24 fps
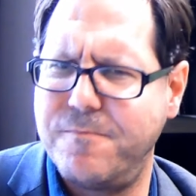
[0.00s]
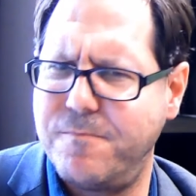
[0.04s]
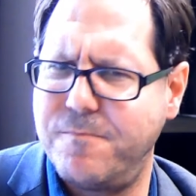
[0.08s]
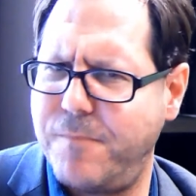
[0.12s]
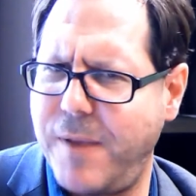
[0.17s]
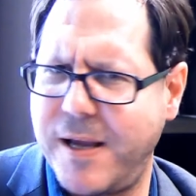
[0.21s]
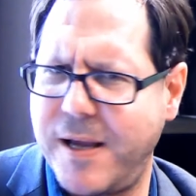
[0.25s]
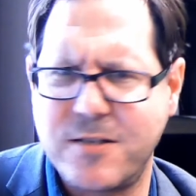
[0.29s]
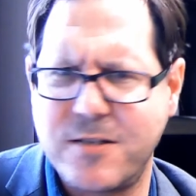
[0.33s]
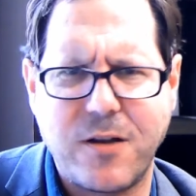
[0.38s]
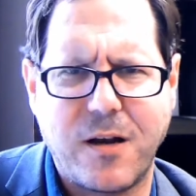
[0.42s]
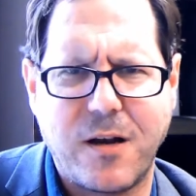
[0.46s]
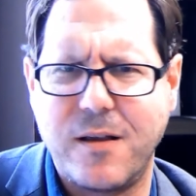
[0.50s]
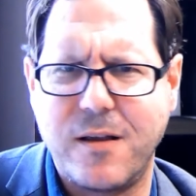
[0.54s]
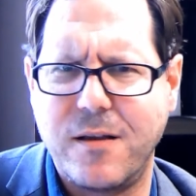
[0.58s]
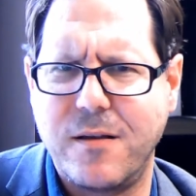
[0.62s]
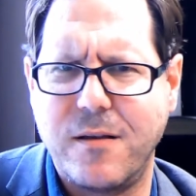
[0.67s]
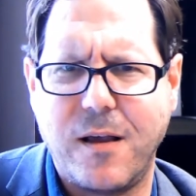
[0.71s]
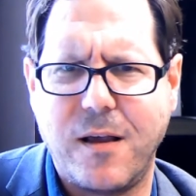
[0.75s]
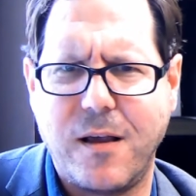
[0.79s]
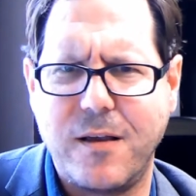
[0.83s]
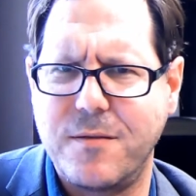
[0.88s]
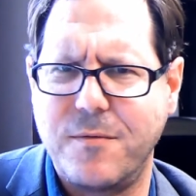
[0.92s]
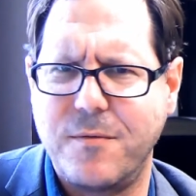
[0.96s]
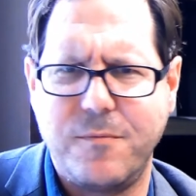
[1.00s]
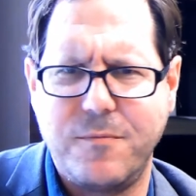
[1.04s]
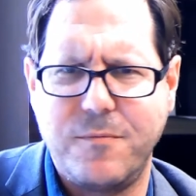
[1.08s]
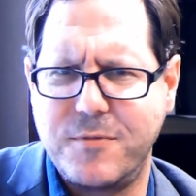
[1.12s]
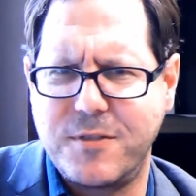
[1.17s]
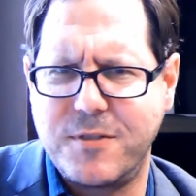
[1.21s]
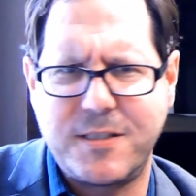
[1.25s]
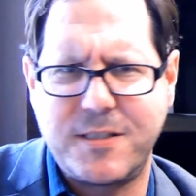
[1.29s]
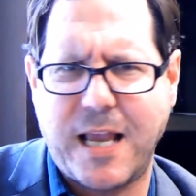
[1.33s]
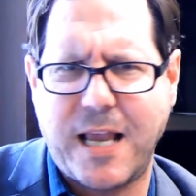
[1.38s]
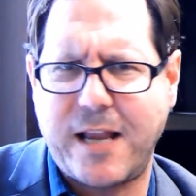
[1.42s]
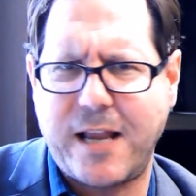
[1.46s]
based on a
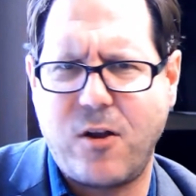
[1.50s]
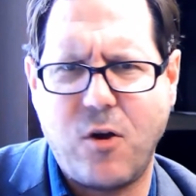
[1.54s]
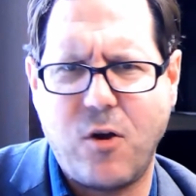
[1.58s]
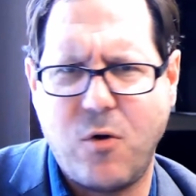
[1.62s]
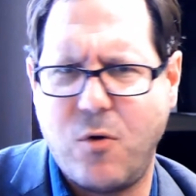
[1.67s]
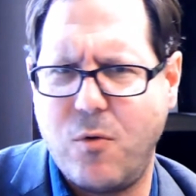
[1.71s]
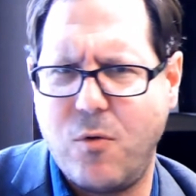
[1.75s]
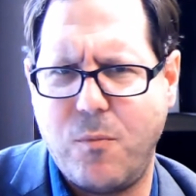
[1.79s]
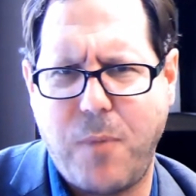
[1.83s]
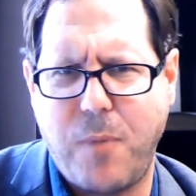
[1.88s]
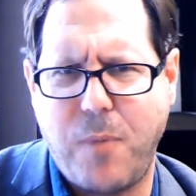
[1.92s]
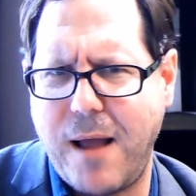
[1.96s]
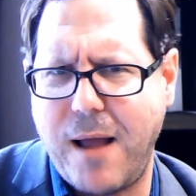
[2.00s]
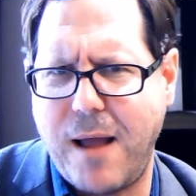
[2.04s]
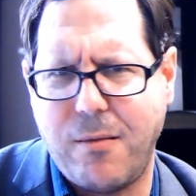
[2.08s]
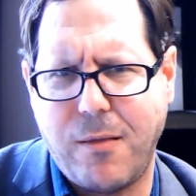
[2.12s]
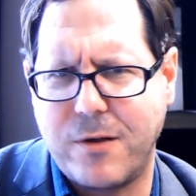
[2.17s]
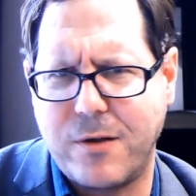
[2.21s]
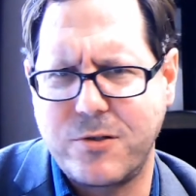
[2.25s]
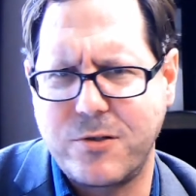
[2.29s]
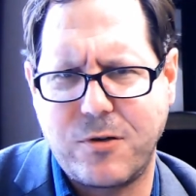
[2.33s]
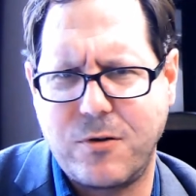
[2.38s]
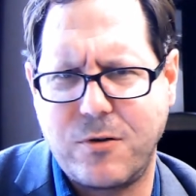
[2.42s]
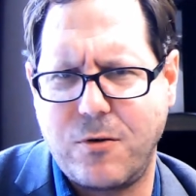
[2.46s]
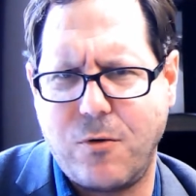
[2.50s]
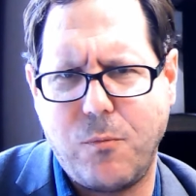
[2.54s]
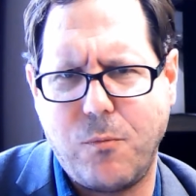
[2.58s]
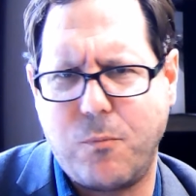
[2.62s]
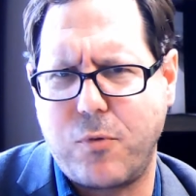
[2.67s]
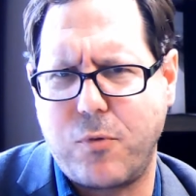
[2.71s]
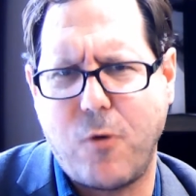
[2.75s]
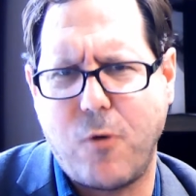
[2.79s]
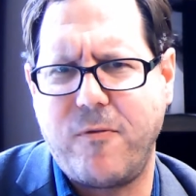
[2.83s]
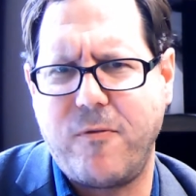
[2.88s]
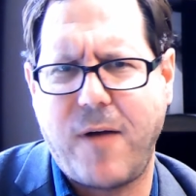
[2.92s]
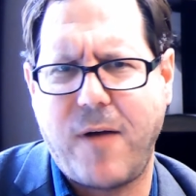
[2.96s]
psychobiological
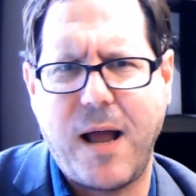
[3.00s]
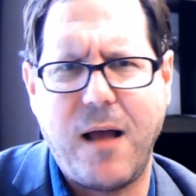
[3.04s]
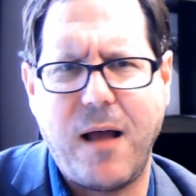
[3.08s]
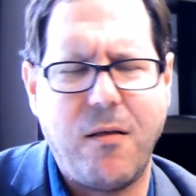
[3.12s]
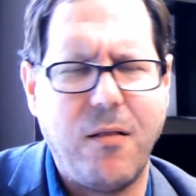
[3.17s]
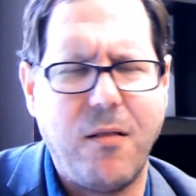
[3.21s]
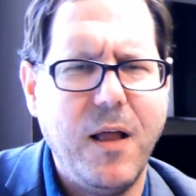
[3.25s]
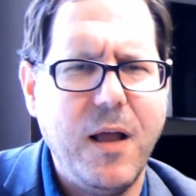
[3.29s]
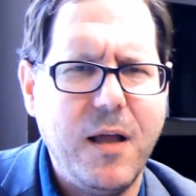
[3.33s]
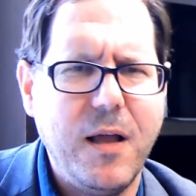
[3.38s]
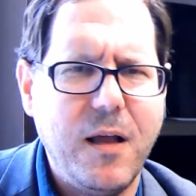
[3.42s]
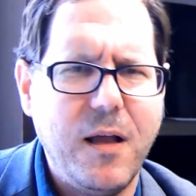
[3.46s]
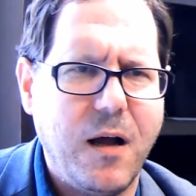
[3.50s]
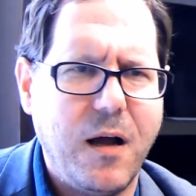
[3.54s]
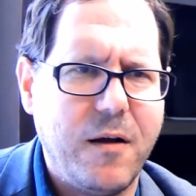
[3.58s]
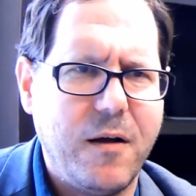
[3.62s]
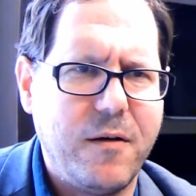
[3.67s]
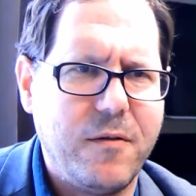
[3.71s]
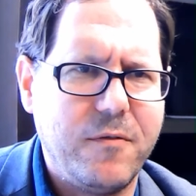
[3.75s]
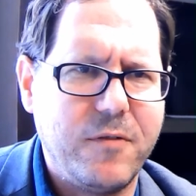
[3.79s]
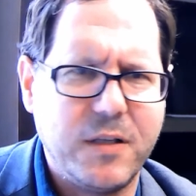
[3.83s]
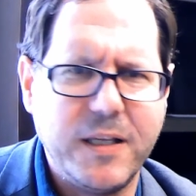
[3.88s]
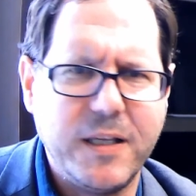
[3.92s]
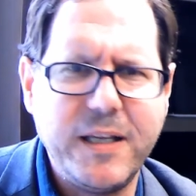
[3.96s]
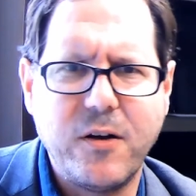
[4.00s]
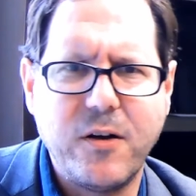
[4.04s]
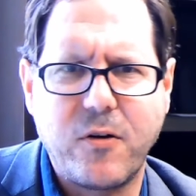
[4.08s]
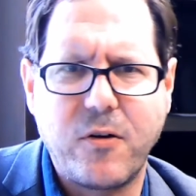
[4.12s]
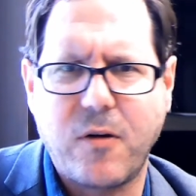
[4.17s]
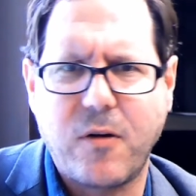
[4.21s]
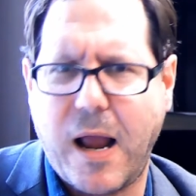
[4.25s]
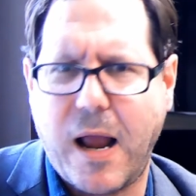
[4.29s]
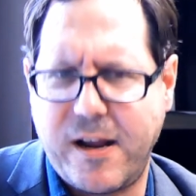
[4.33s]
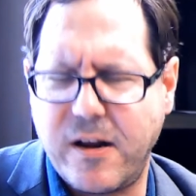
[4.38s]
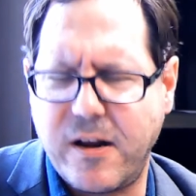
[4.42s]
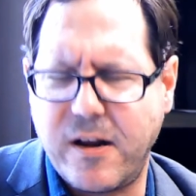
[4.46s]
profile of a leader,
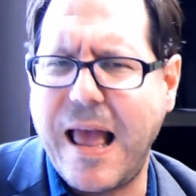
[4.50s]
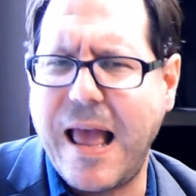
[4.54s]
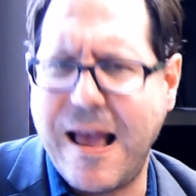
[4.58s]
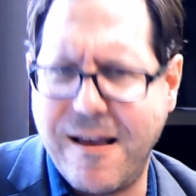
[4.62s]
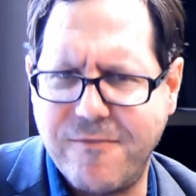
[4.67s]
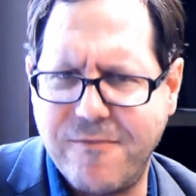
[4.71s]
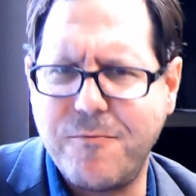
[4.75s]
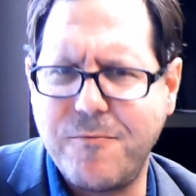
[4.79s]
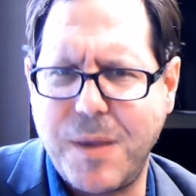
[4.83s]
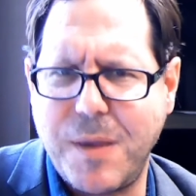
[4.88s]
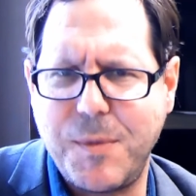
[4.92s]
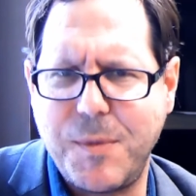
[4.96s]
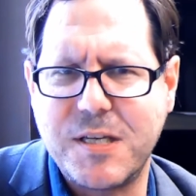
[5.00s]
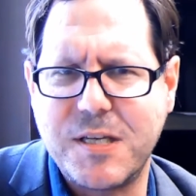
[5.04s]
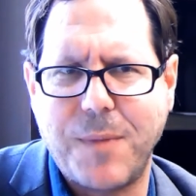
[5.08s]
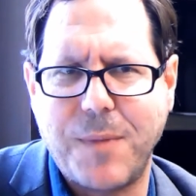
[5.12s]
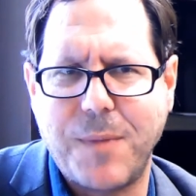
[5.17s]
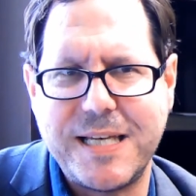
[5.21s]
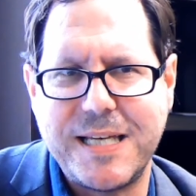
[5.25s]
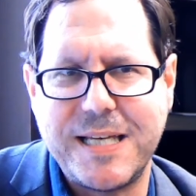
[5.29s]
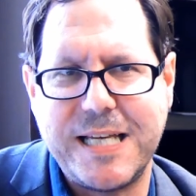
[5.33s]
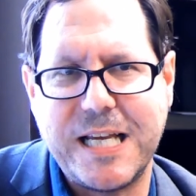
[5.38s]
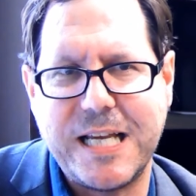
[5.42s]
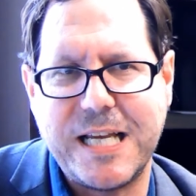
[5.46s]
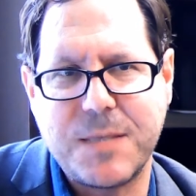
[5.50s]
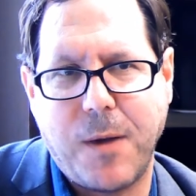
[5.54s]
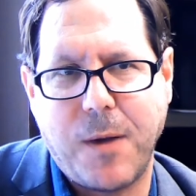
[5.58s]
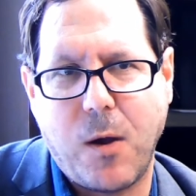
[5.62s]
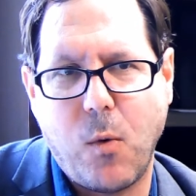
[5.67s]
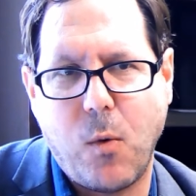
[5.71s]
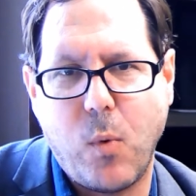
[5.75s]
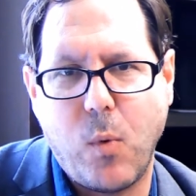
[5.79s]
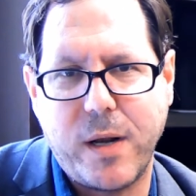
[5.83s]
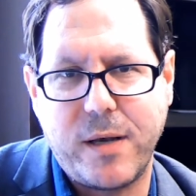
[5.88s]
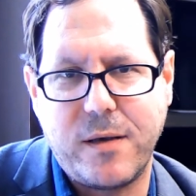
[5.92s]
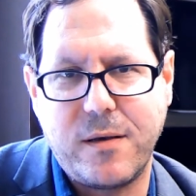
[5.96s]
I could have maybe some ideas about
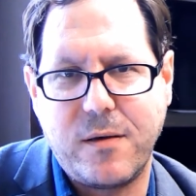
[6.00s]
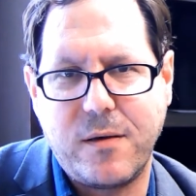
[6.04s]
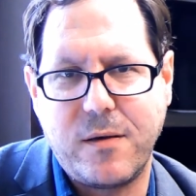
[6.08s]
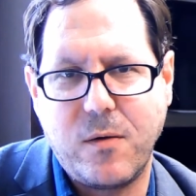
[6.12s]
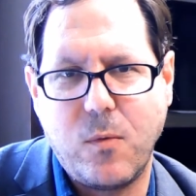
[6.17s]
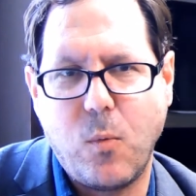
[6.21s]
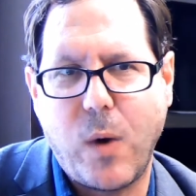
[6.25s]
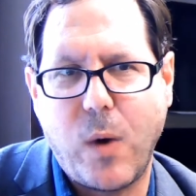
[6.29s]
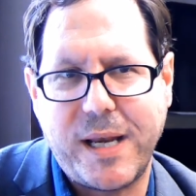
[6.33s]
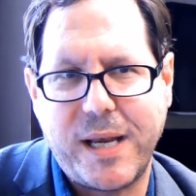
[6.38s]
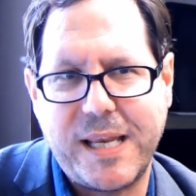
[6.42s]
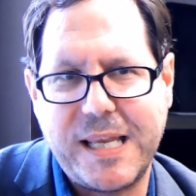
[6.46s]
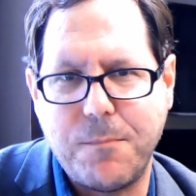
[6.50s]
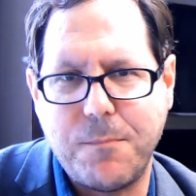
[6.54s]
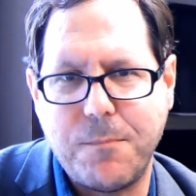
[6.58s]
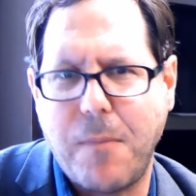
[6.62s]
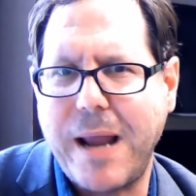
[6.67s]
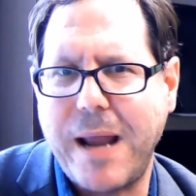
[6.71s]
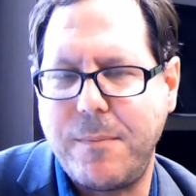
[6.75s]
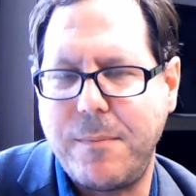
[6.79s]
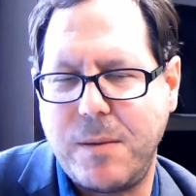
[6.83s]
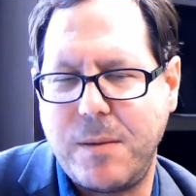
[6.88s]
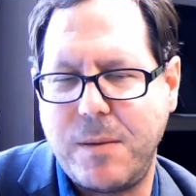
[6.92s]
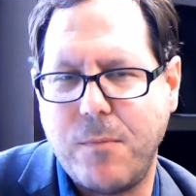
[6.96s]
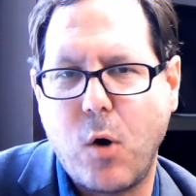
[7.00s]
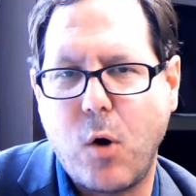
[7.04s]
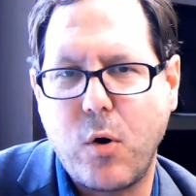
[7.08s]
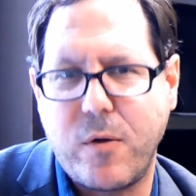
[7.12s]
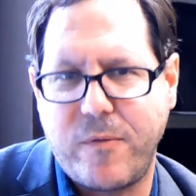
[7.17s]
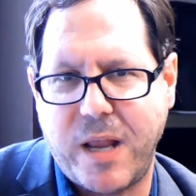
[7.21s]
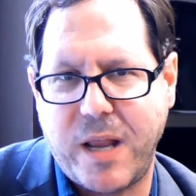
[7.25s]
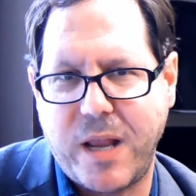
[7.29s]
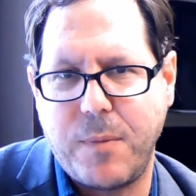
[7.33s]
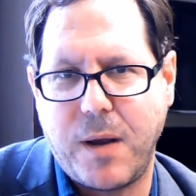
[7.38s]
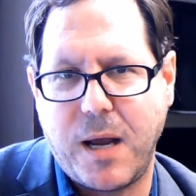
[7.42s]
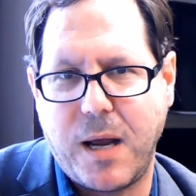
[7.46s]
what he might be
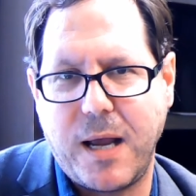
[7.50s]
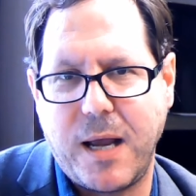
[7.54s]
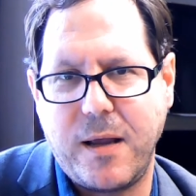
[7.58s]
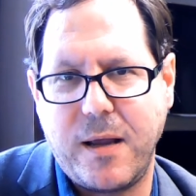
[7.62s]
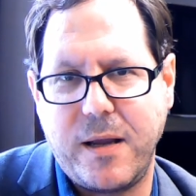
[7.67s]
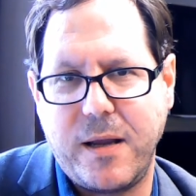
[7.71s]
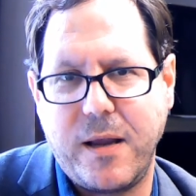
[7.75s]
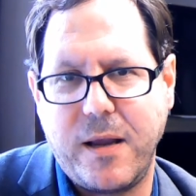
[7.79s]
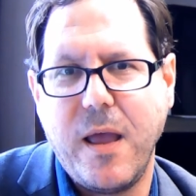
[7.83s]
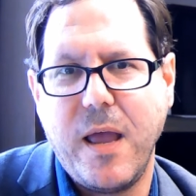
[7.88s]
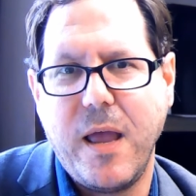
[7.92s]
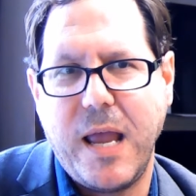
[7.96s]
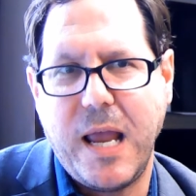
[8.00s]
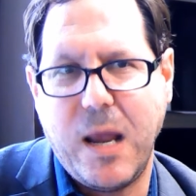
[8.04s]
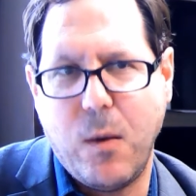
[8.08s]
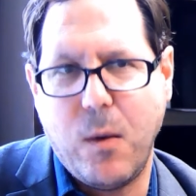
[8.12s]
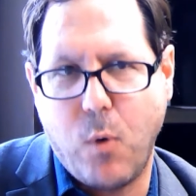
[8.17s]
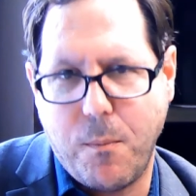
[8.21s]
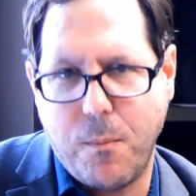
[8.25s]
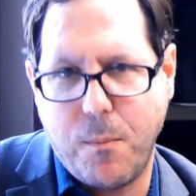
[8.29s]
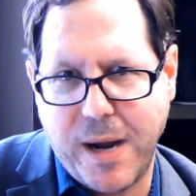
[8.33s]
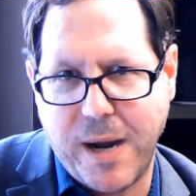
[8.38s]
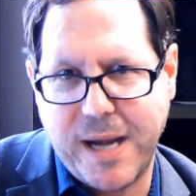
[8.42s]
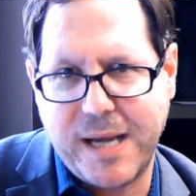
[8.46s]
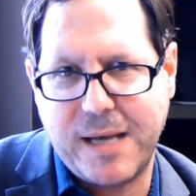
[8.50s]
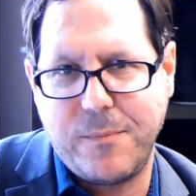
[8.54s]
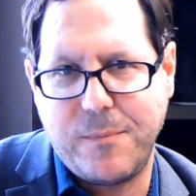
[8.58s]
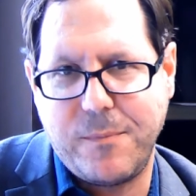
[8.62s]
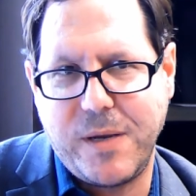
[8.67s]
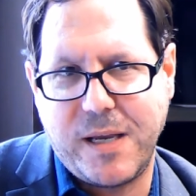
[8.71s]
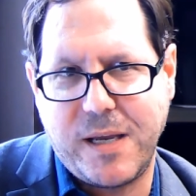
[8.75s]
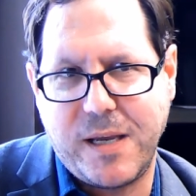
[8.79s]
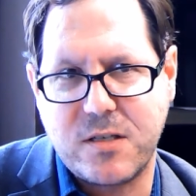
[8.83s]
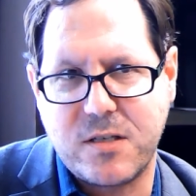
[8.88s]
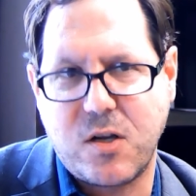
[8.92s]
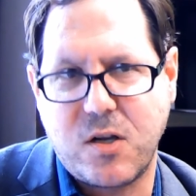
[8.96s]
motivated by and what might be
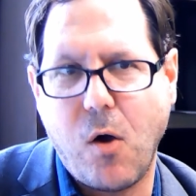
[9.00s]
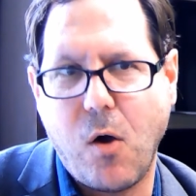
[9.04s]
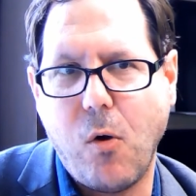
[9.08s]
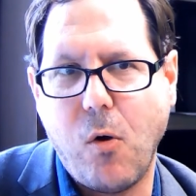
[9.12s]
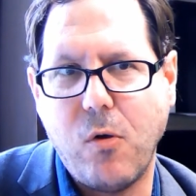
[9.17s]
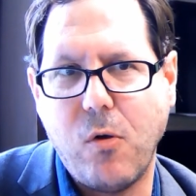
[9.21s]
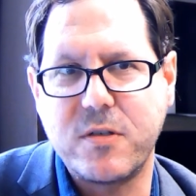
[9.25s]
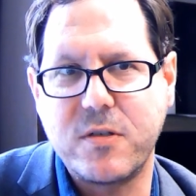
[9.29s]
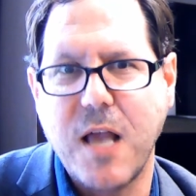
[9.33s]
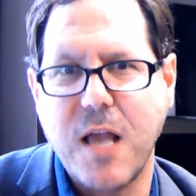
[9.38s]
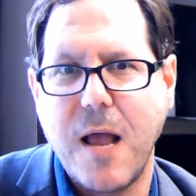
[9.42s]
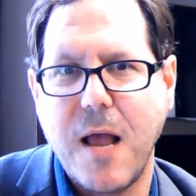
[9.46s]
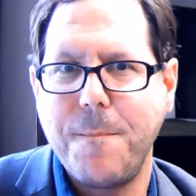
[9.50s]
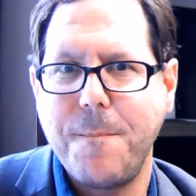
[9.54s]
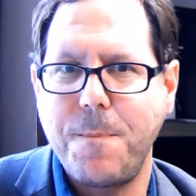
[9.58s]
his goals.